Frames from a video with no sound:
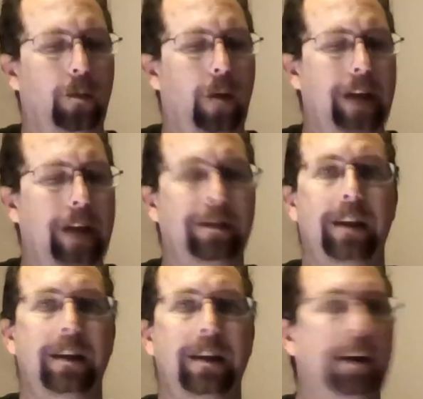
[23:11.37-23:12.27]
I
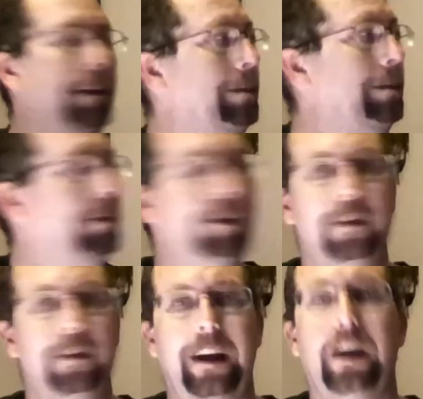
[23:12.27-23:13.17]
set the printer
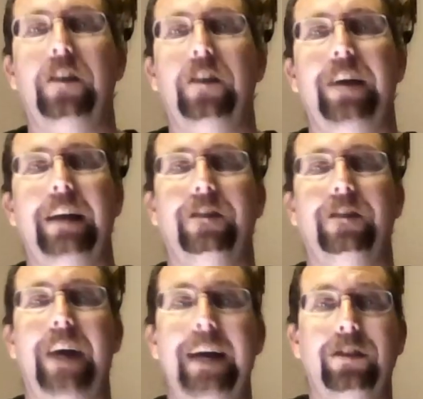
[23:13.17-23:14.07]
at
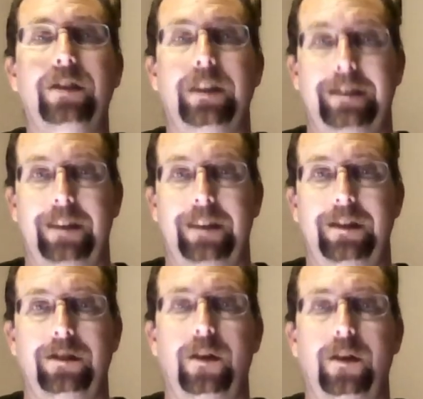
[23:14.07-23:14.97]
195 degrees Celsius,
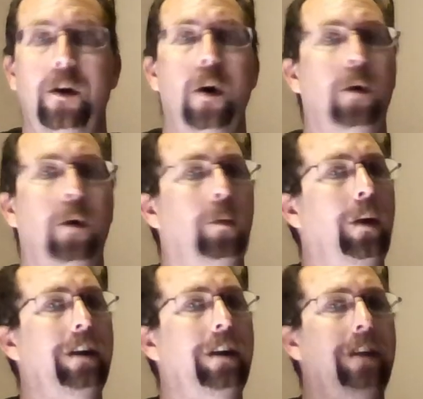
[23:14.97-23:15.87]
so
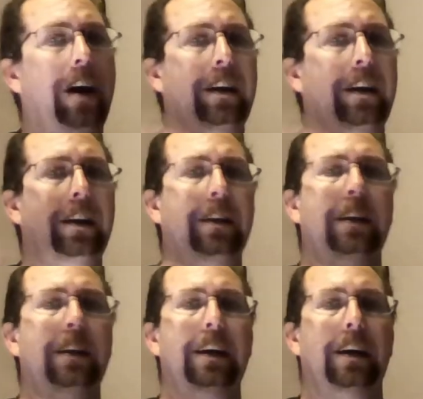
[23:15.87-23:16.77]
we're talking
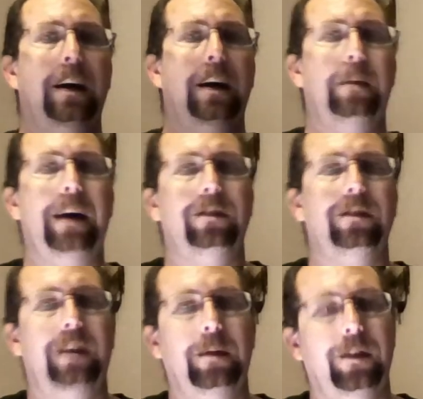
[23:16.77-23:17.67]
about
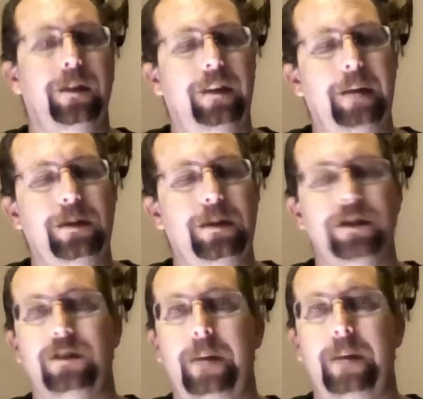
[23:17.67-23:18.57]
double the temperature,
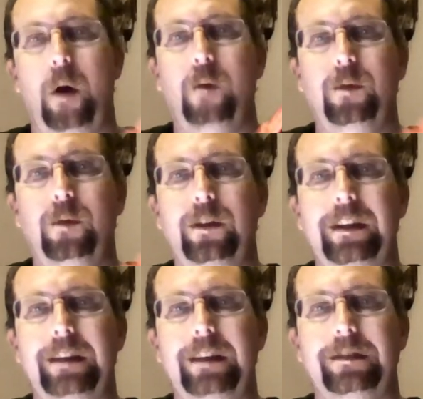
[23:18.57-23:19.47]
so I'm hopeful that
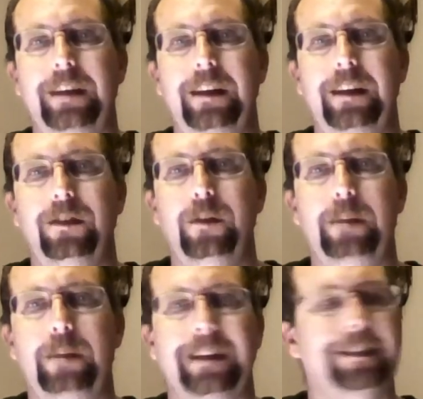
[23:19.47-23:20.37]
this can do it,
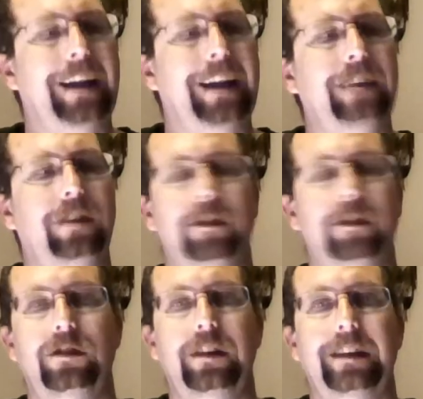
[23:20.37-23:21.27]
but its glass
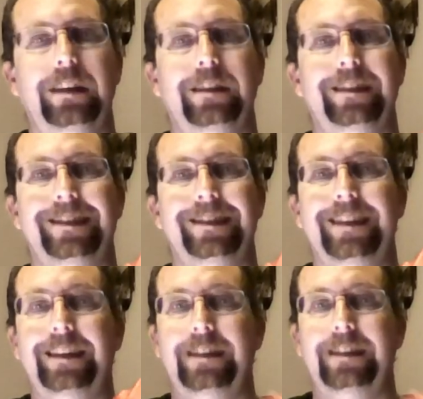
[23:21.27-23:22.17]
transition is at
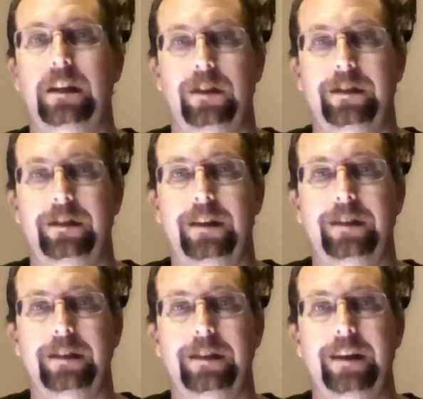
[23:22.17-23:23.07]
60 degrees
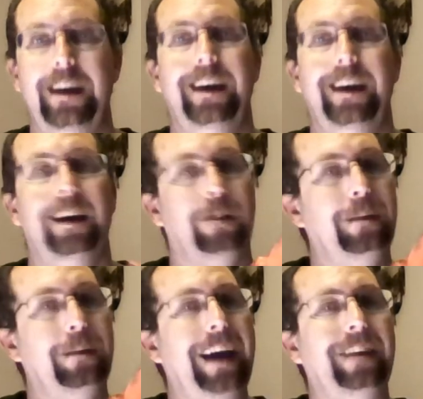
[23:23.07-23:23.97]
Celsius. We're going
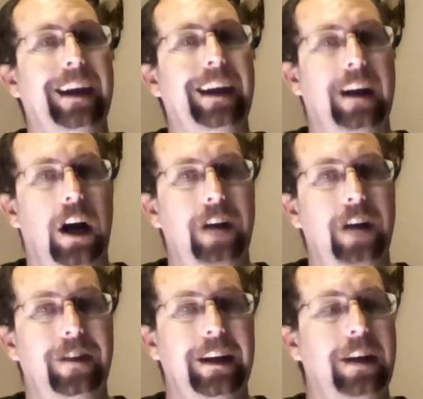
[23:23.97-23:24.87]
to be having it at
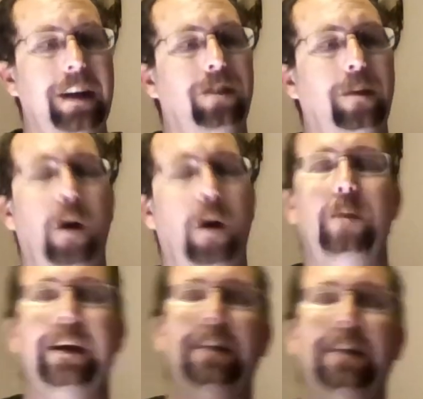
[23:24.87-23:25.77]
100, so I'm
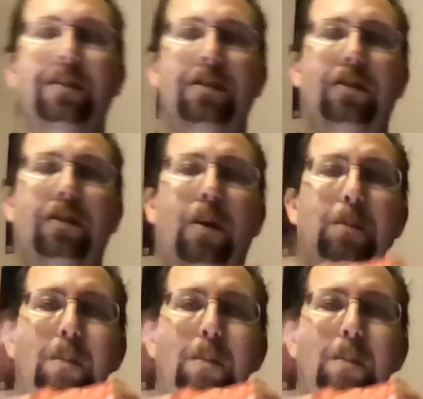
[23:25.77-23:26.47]
hoping it doesn't just go